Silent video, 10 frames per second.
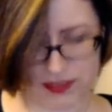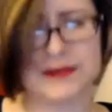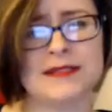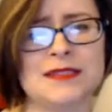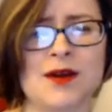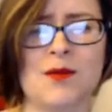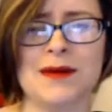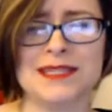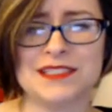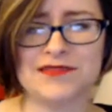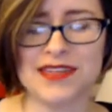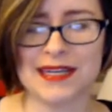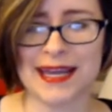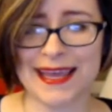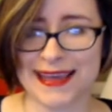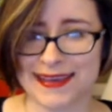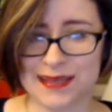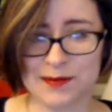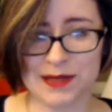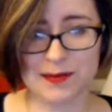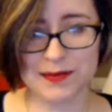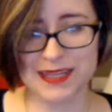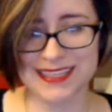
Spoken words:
There's so much of it, I can't keep up.